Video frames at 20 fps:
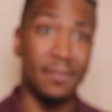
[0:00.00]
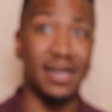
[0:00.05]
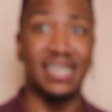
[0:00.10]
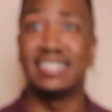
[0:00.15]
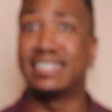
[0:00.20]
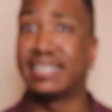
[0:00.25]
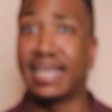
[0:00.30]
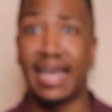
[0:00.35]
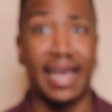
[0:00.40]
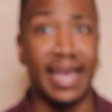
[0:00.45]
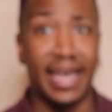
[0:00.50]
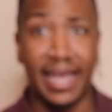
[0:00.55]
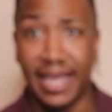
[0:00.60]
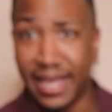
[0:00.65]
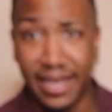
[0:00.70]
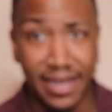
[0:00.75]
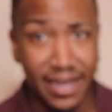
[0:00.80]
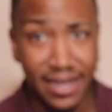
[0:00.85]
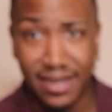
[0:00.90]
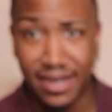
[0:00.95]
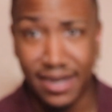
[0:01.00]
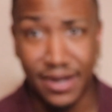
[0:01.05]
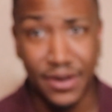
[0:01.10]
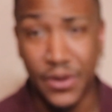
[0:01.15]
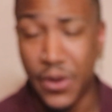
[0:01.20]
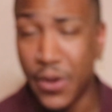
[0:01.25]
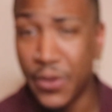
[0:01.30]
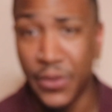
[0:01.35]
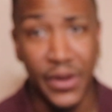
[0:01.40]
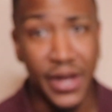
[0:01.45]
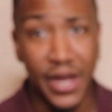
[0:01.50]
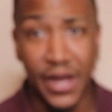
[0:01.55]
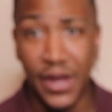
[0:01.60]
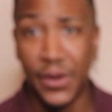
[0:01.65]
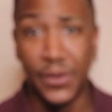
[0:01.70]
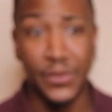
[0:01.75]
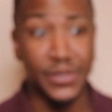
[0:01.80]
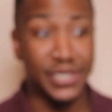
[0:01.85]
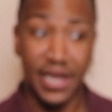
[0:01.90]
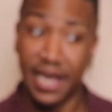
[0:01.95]
Monday. I don't know
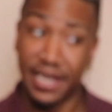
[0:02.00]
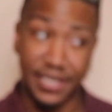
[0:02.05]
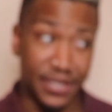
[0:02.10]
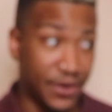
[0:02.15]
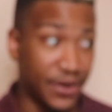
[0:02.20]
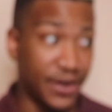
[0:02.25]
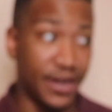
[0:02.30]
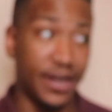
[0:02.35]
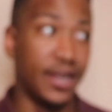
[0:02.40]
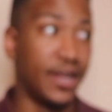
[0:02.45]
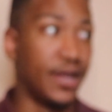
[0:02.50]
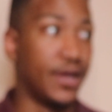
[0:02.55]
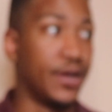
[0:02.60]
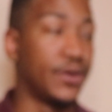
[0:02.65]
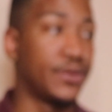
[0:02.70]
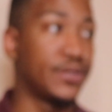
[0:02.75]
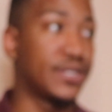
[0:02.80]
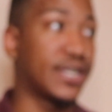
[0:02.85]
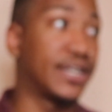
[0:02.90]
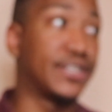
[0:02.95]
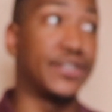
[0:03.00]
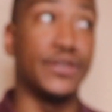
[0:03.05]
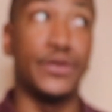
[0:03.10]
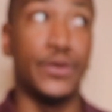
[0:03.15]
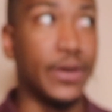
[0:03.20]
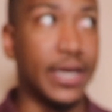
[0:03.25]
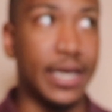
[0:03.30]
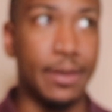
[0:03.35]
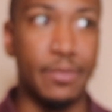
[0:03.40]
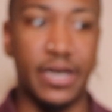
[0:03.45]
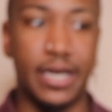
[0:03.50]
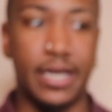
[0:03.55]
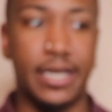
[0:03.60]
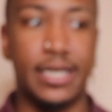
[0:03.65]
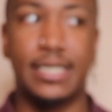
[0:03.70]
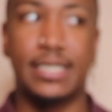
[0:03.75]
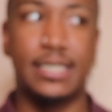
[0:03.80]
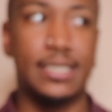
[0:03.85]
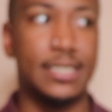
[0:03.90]
what you guys are doing, but